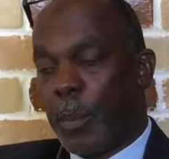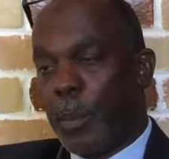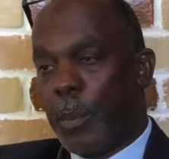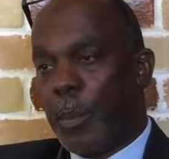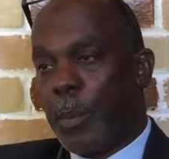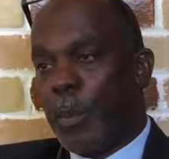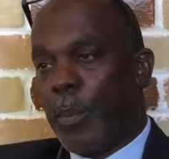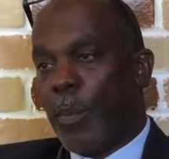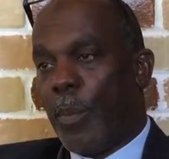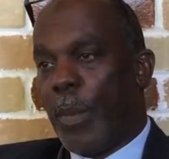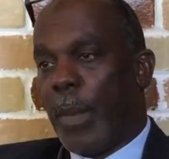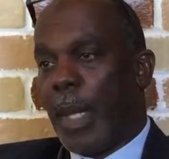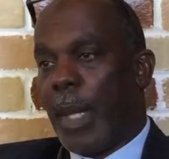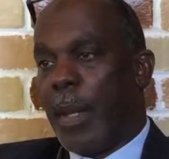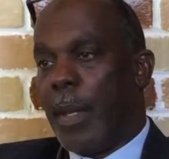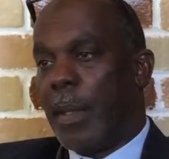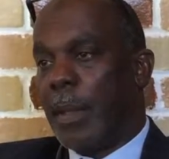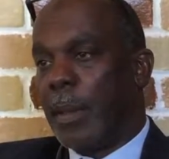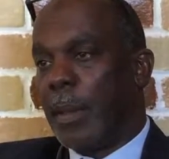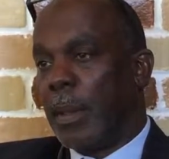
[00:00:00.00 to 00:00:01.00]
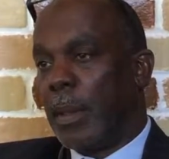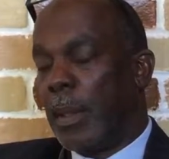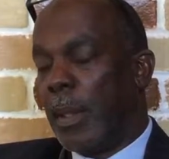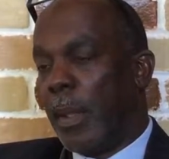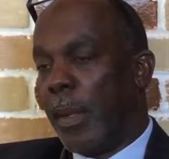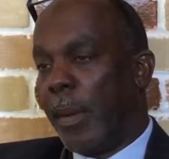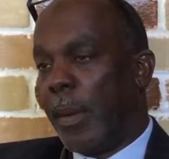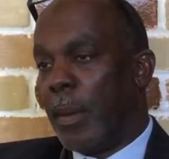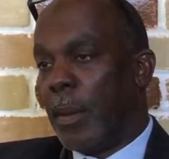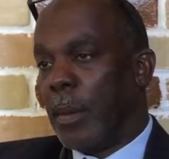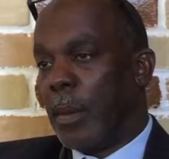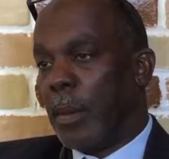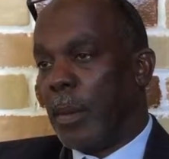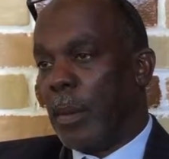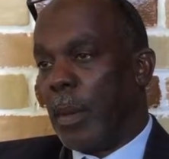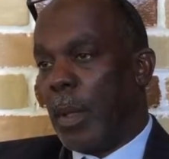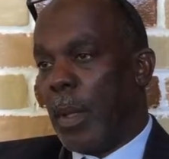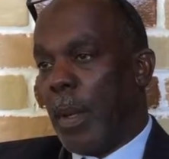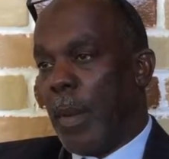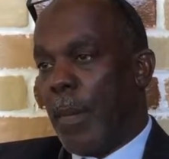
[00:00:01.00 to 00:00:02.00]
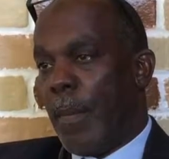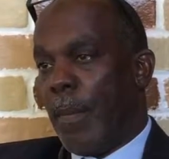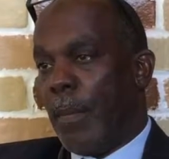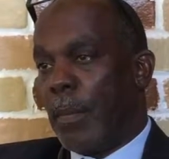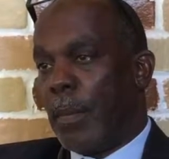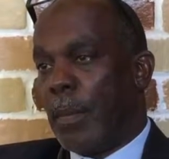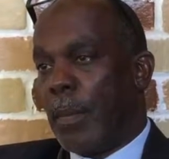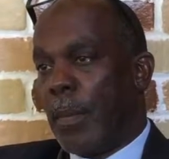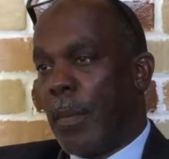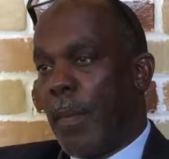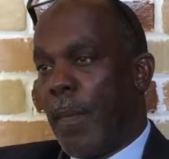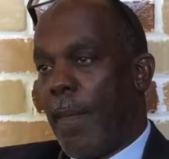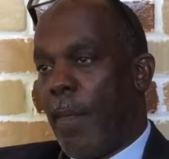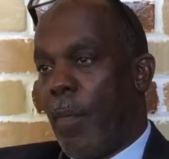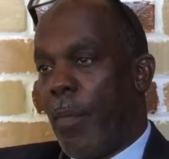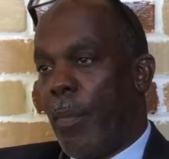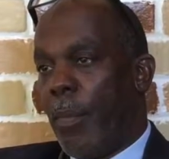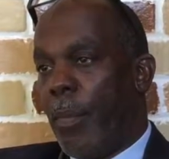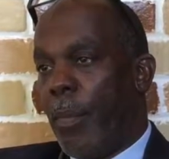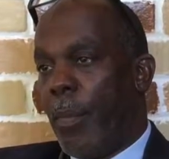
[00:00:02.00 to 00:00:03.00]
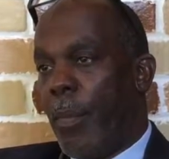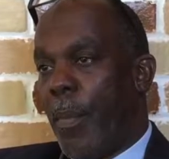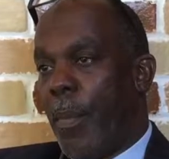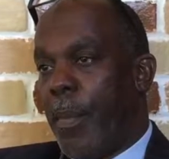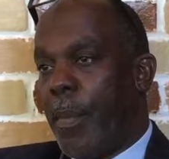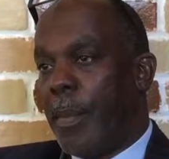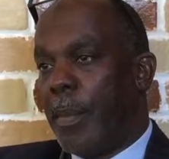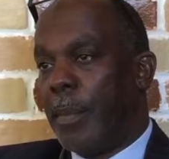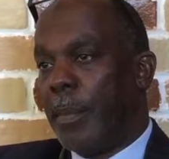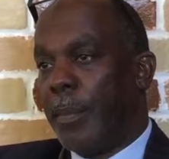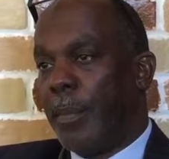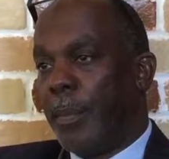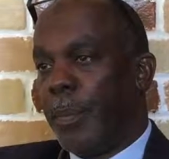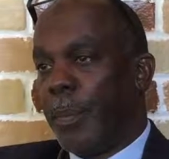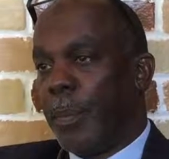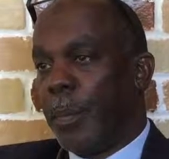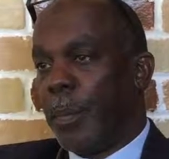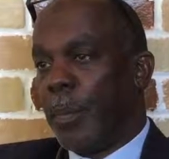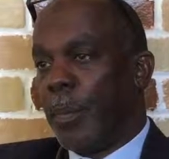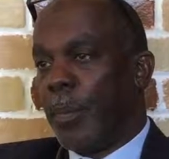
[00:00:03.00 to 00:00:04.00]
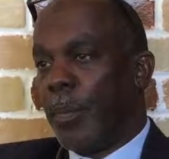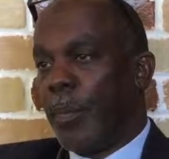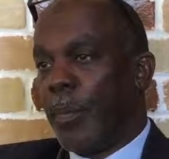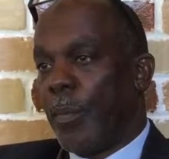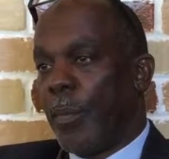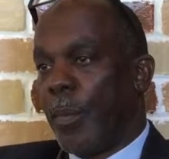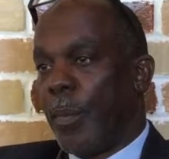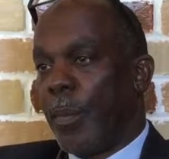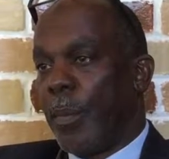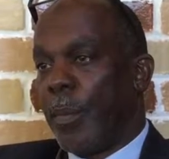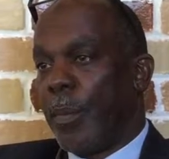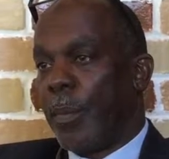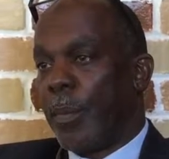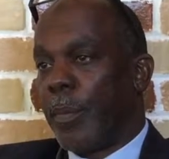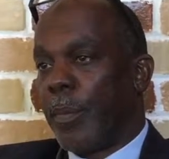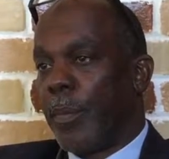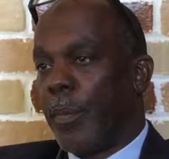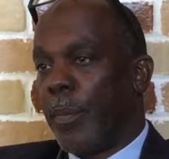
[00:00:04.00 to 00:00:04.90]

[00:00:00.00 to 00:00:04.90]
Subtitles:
I've noticed that in a lot of the cases, we've run some statistics.